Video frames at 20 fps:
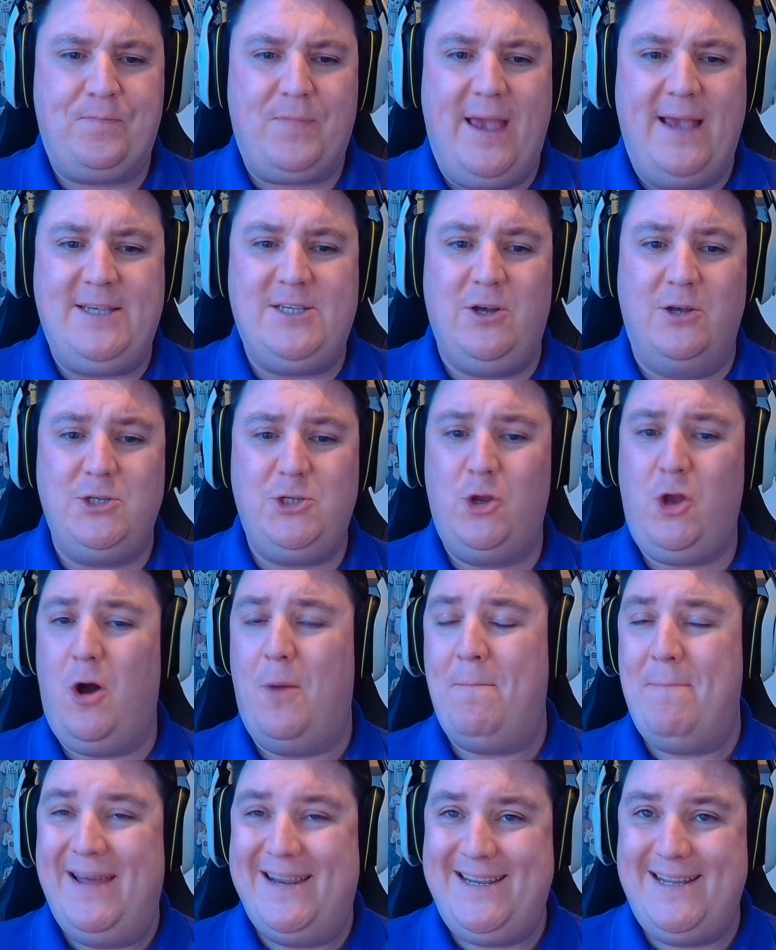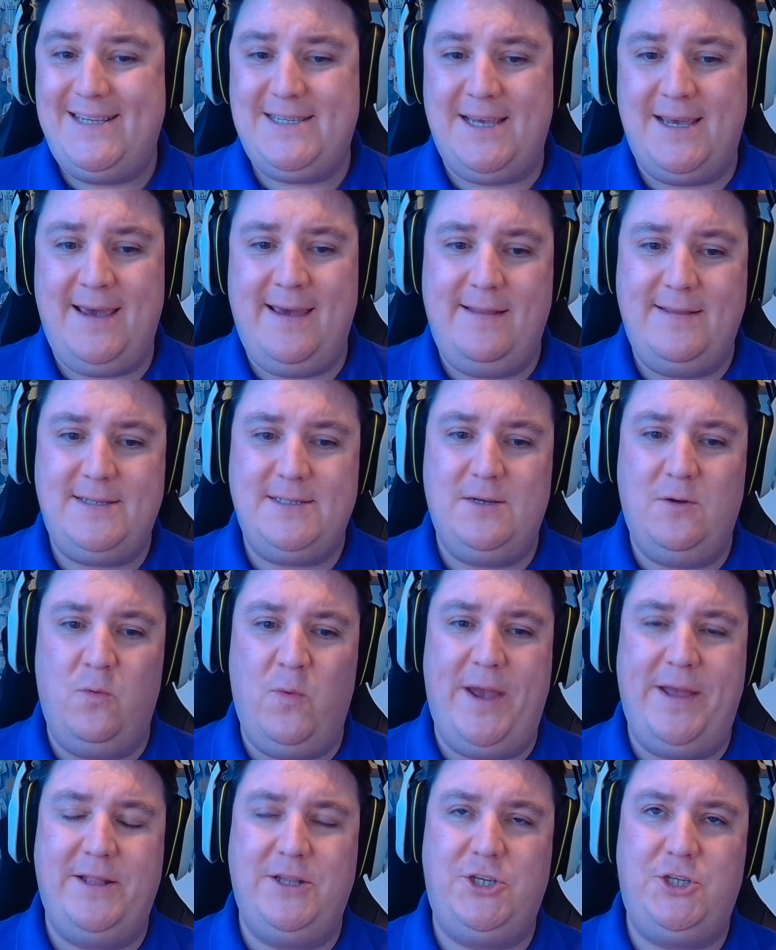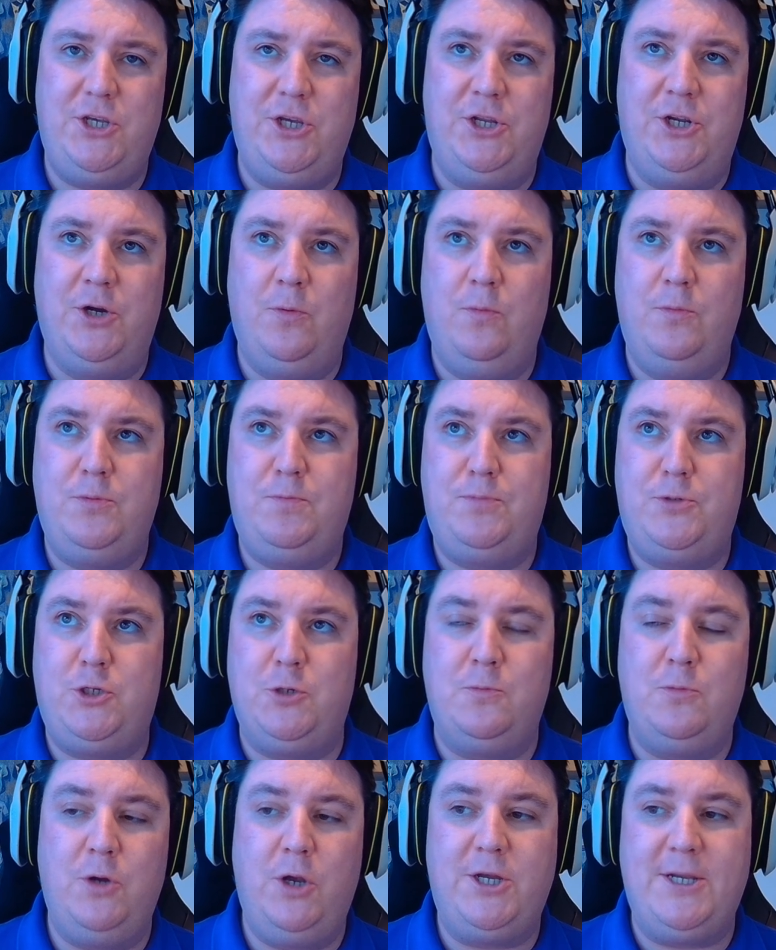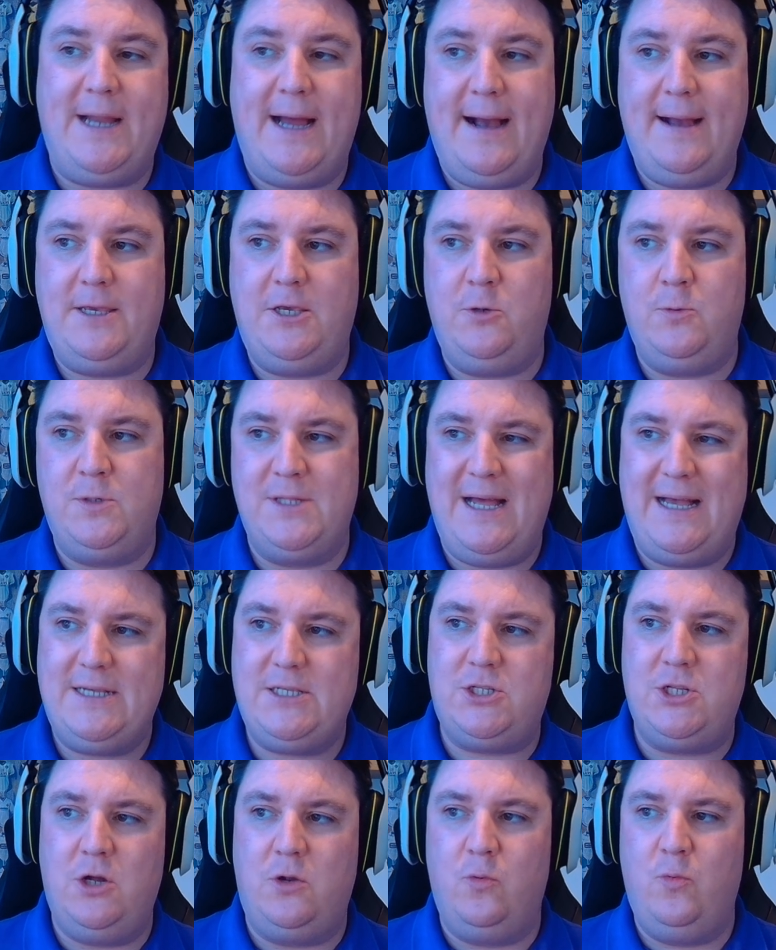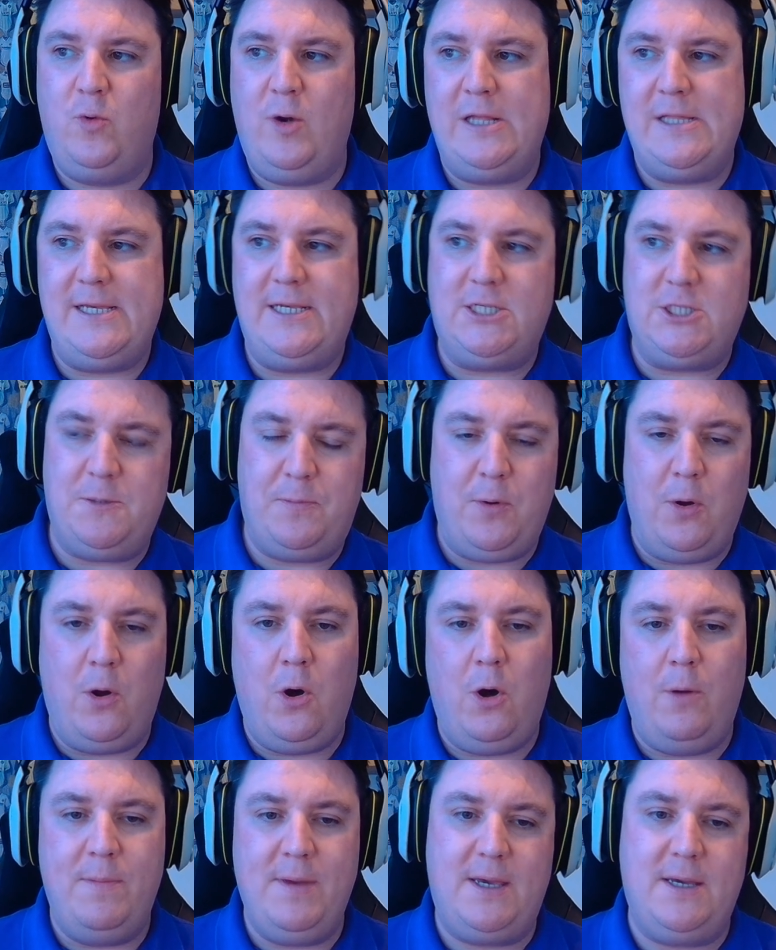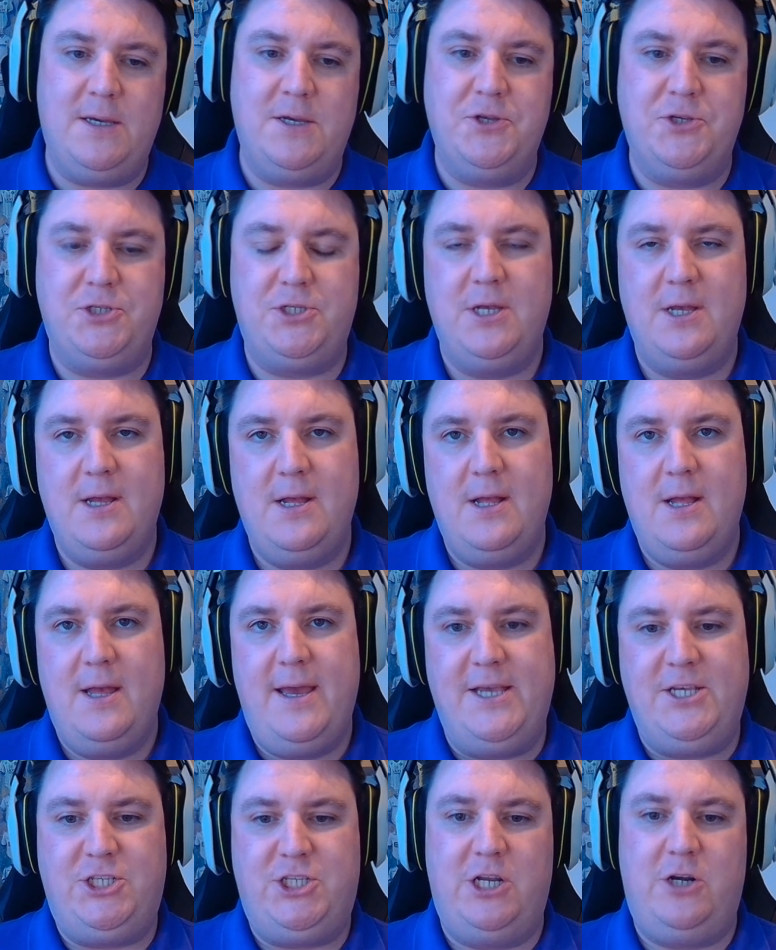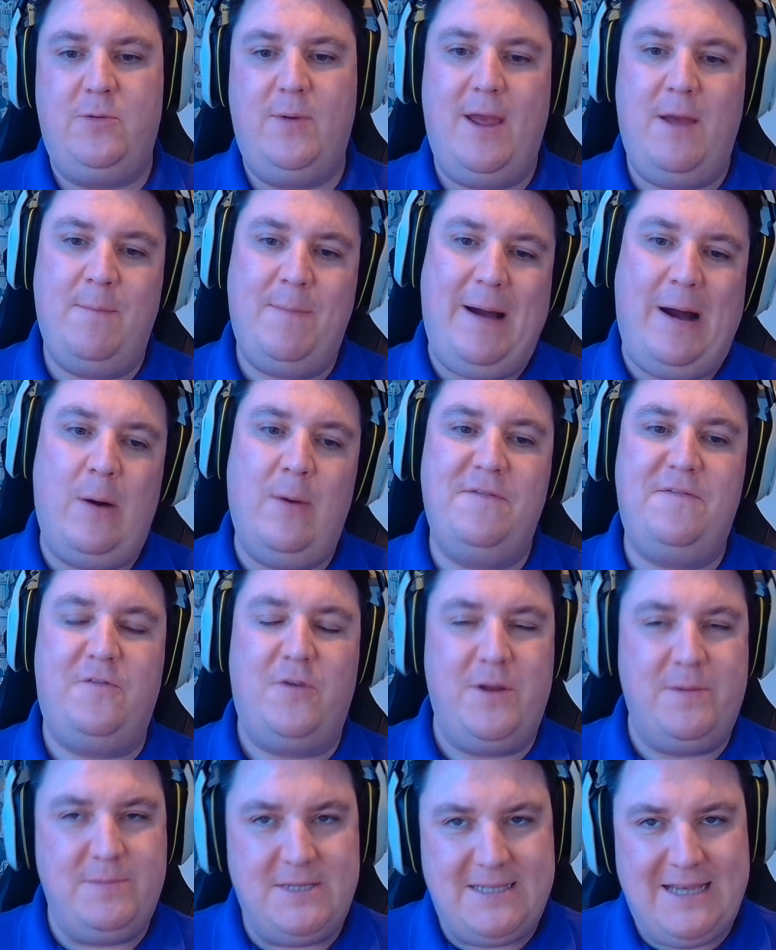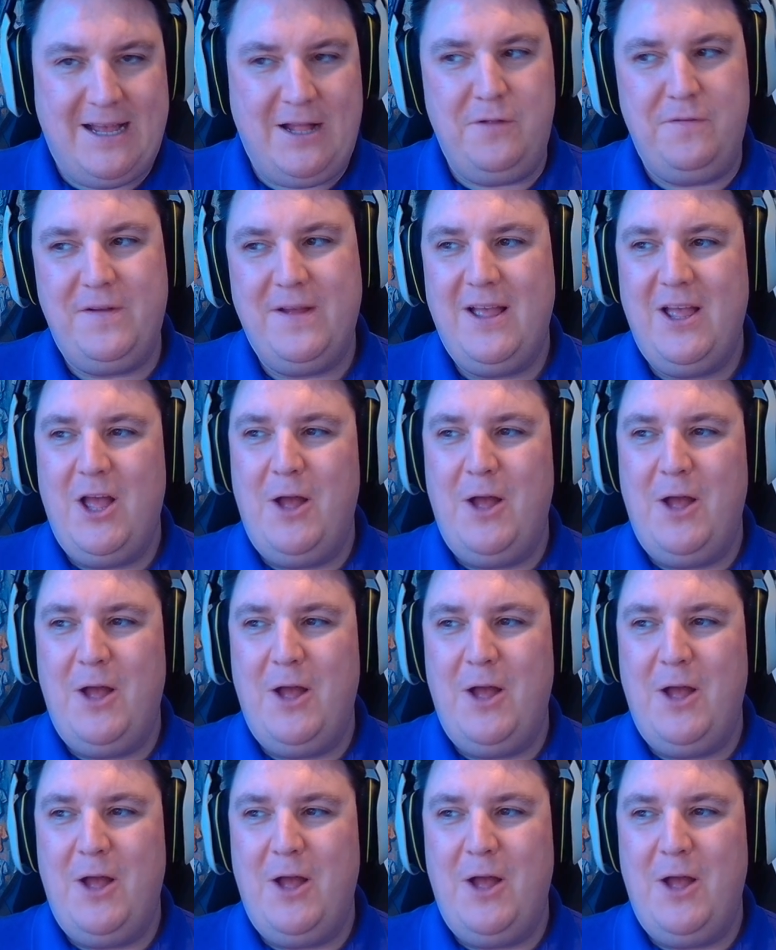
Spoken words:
He's also got Meditate, which, you know, someone could argue, well, that's not really support because he's generating power for himself.